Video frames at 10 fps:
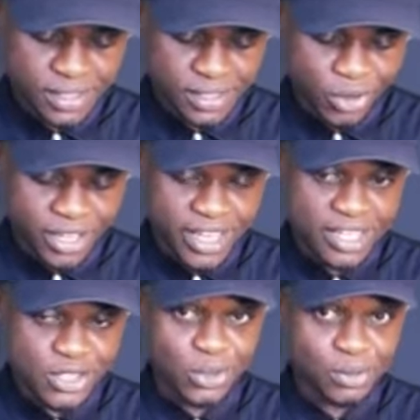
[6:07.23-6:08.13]
Okay,
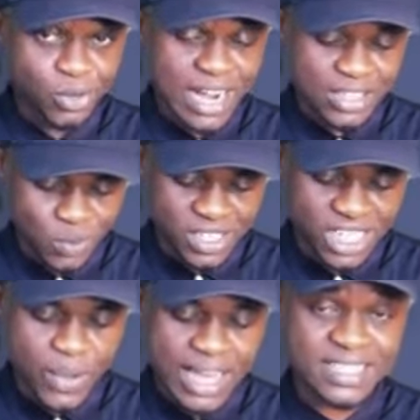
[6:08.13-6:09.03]
so look at, he
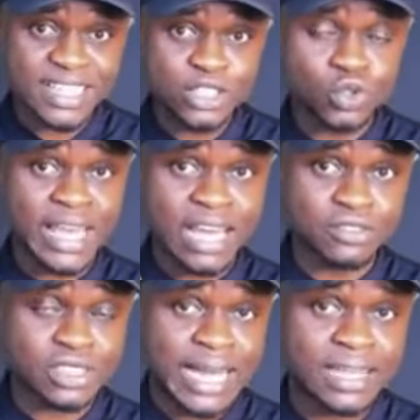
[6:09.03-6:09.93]
will ascend to the
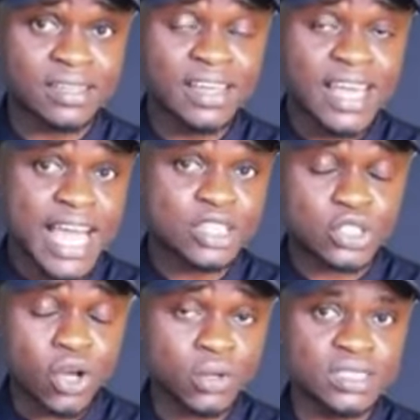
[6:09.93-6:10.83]
heaven and
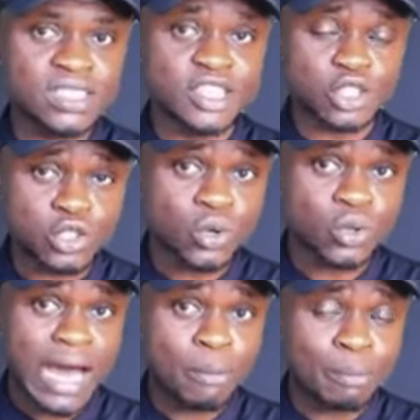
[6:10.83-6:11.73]
exalt his throne
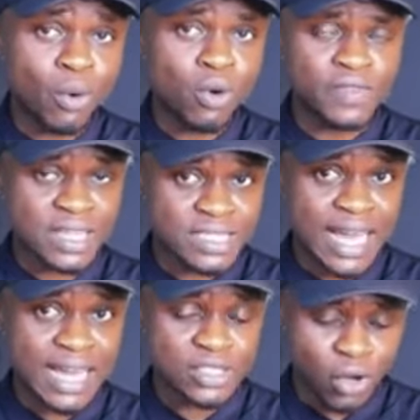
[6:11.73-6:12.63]
above the
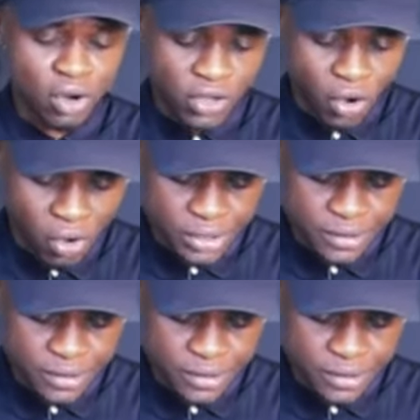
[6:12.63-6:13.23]
stars of God.